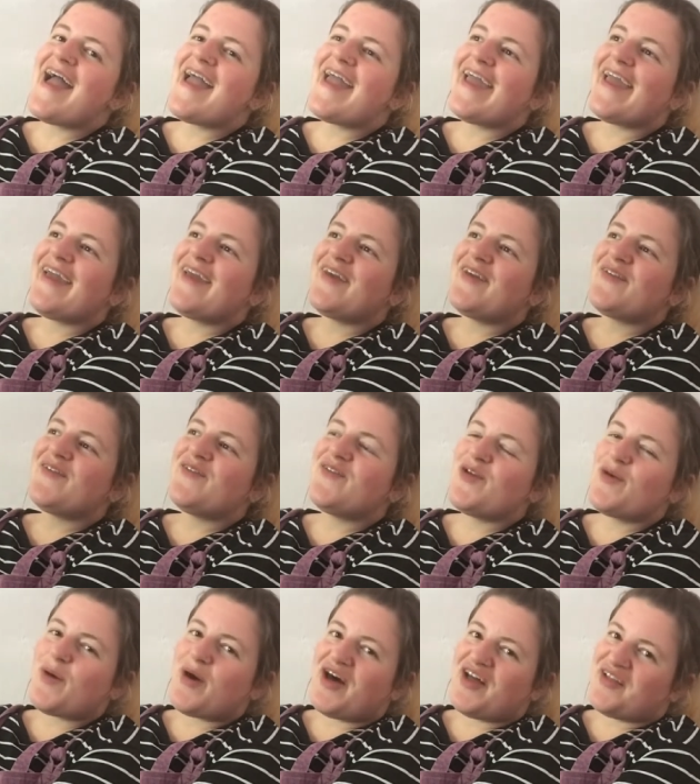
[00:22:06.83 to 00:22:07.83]
If
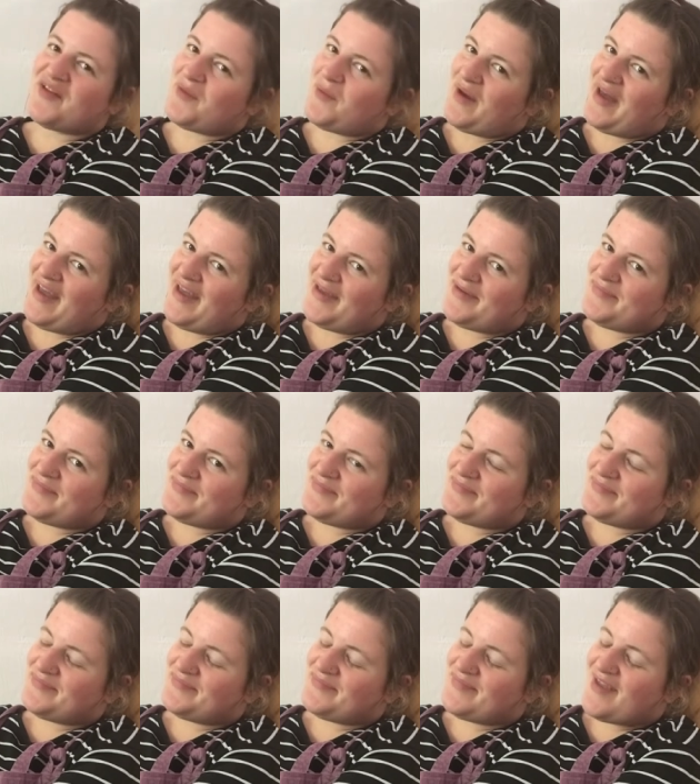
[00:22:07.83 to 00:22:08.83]
you're unaware,
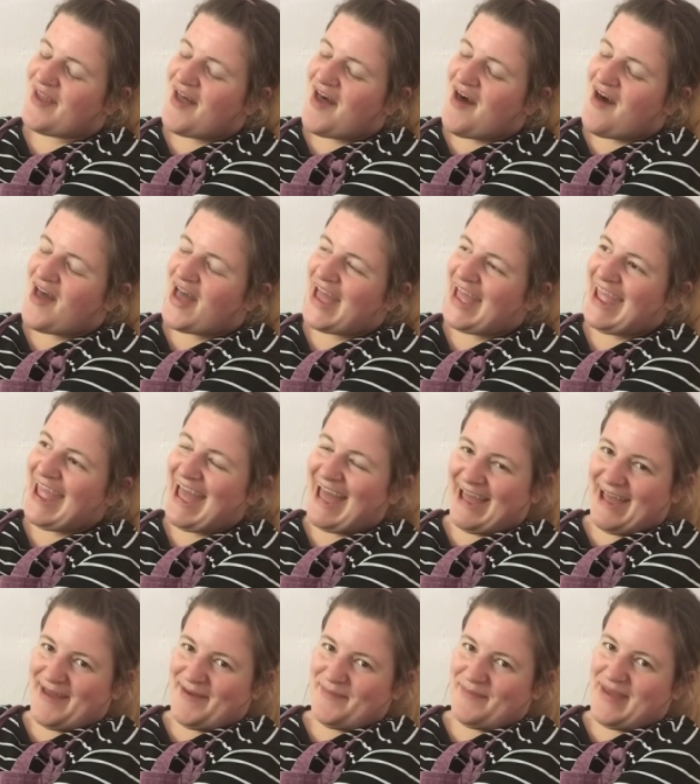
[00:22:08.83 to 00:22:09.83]
I
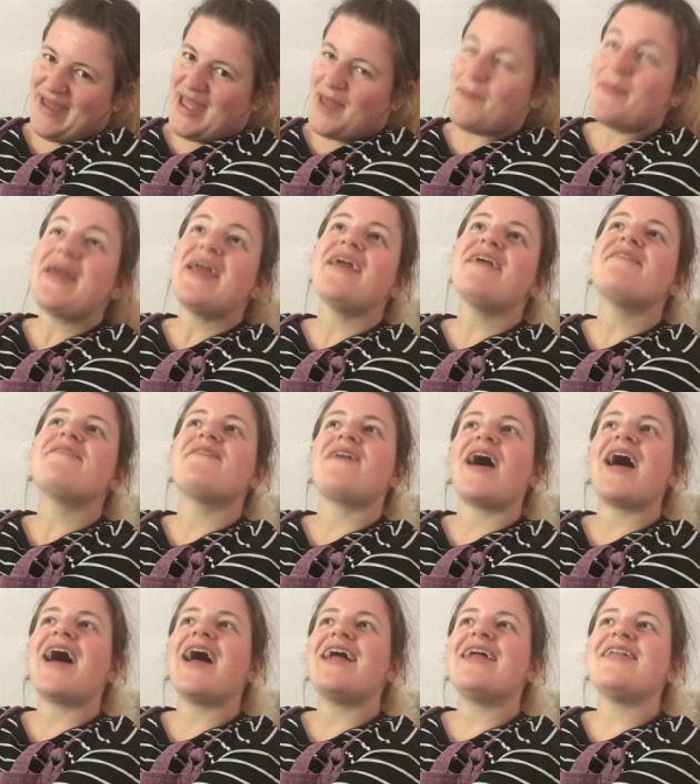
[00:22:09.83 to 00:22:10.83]
am a big
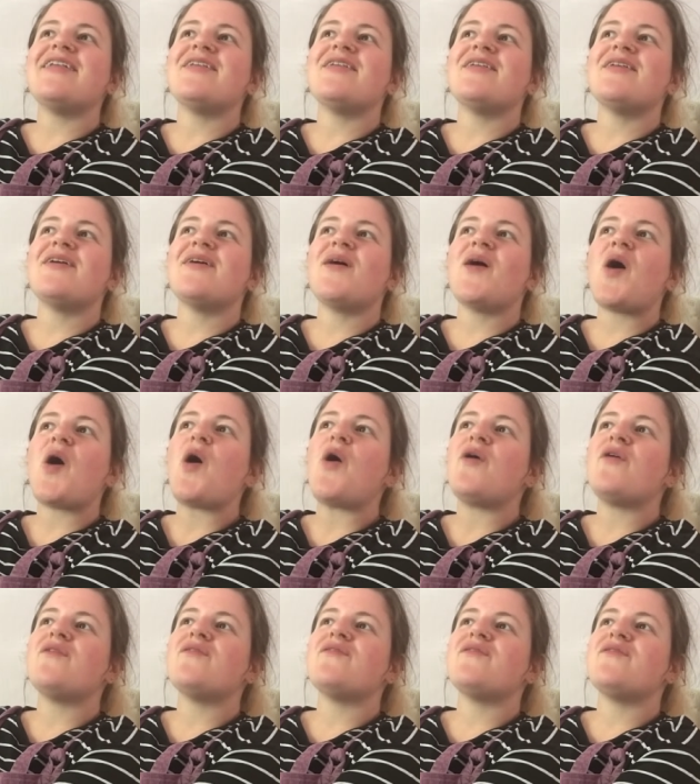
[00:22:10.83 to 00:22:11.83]
fan
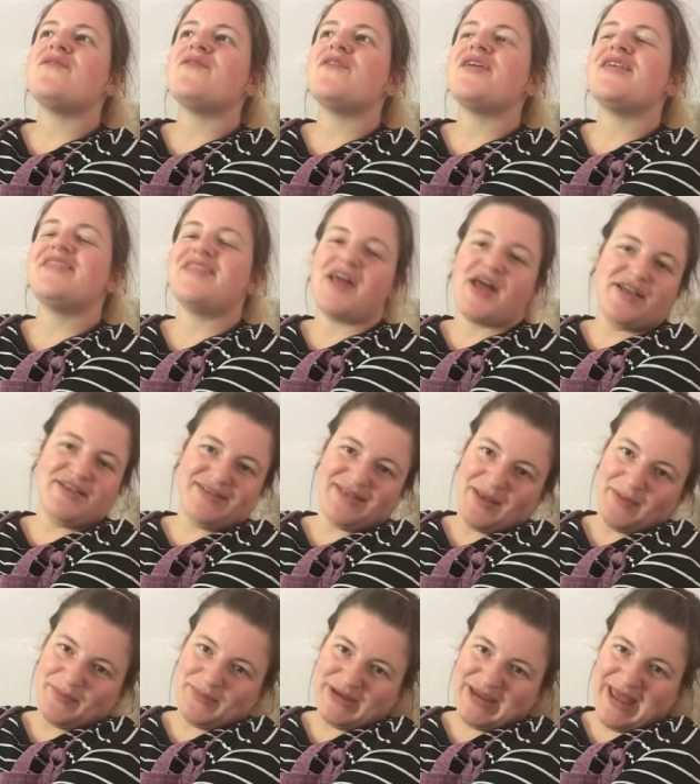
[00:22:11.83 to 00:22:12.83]
of a certain
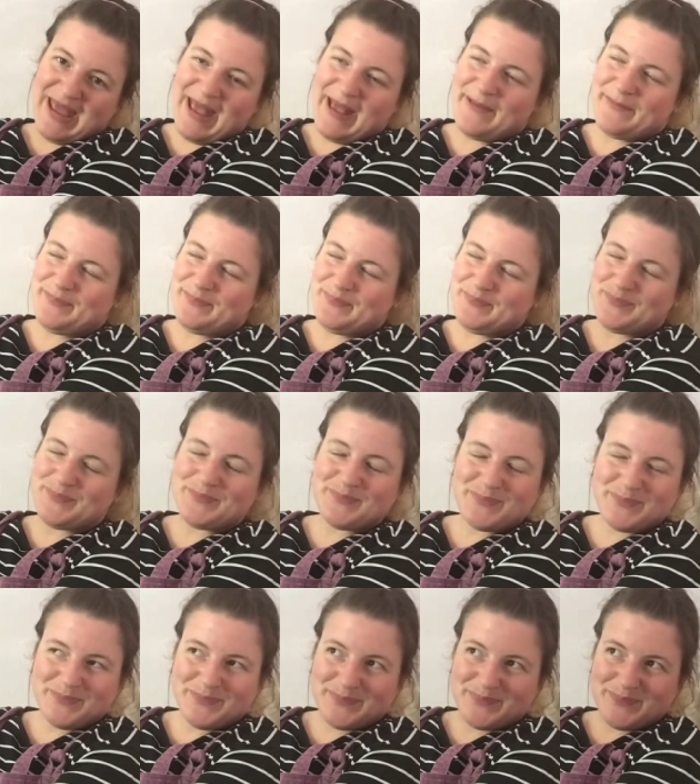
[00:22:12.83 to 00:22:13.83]
somebody
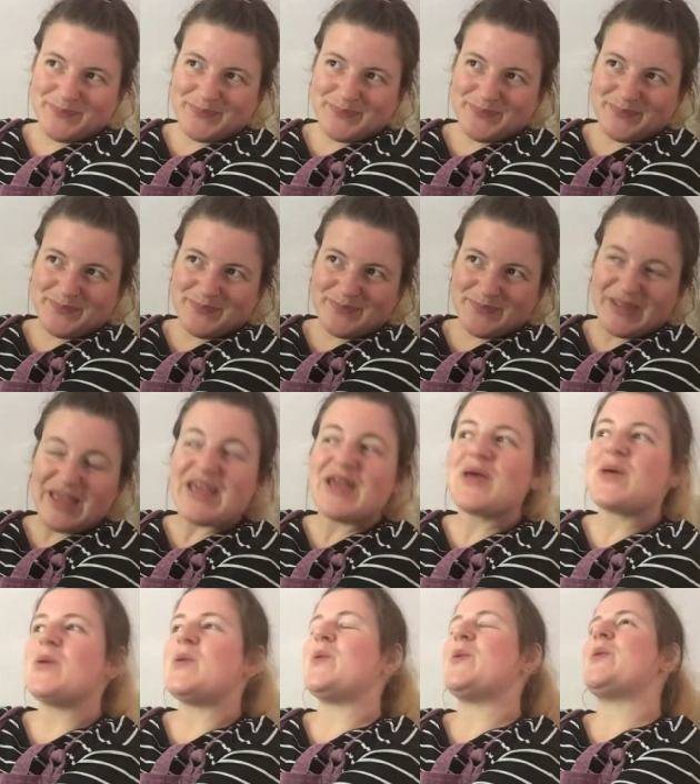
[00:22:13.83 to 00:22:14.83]

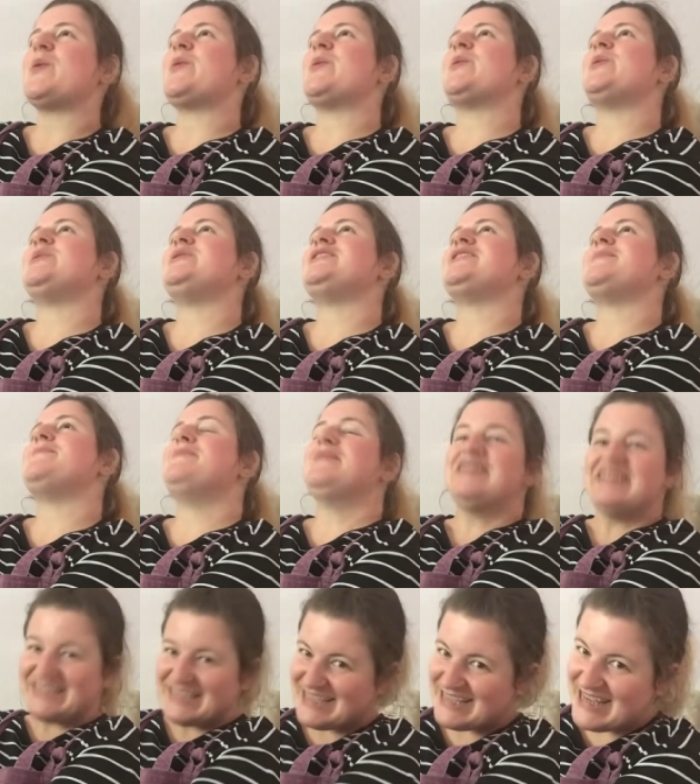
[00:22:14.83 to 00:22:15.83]
called
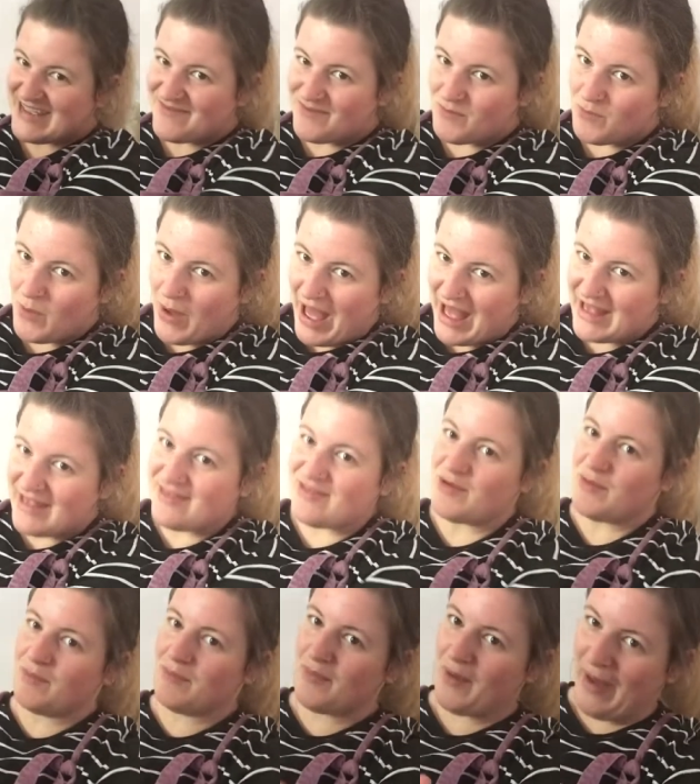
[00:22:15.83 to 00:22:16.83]
Mr. Stephen West.
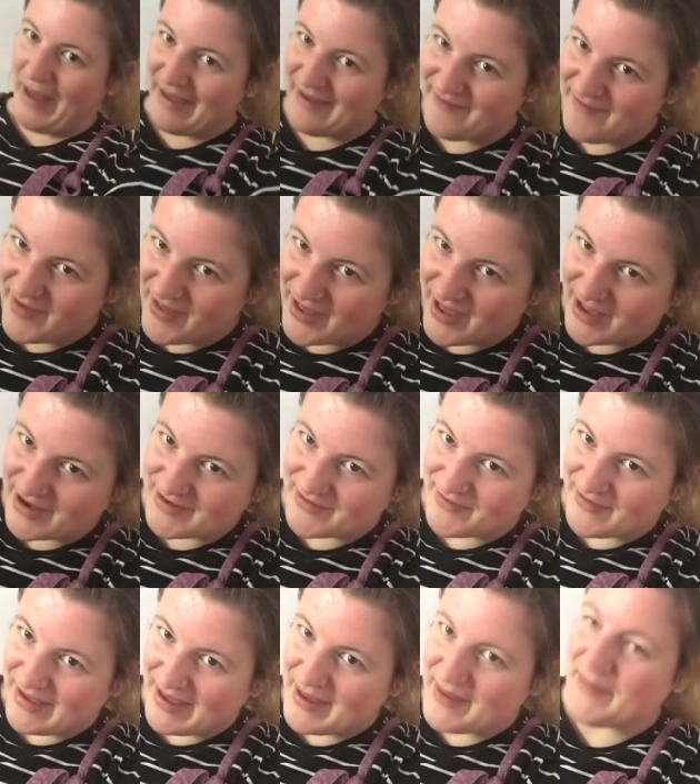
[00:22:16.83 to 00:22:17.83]
You might have heard
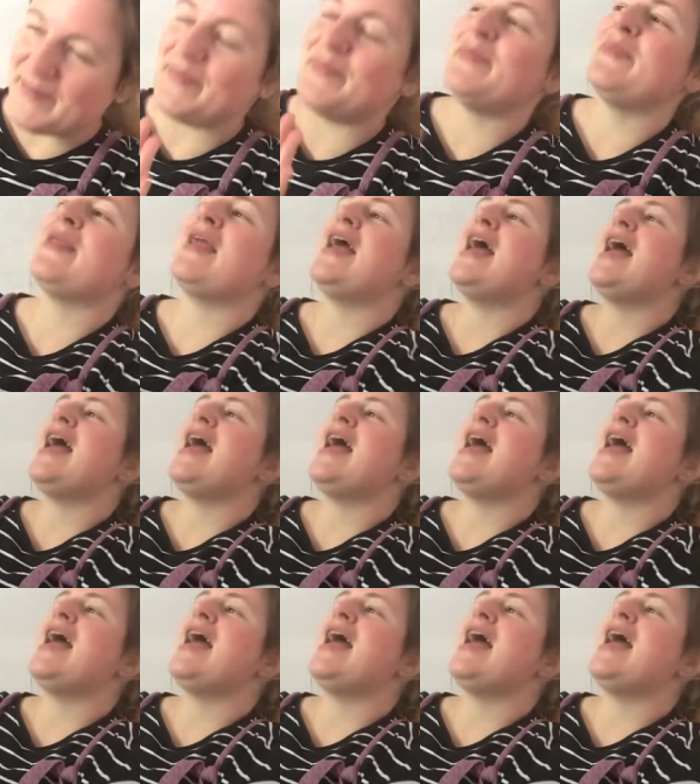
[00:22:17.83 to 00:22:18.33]
of him.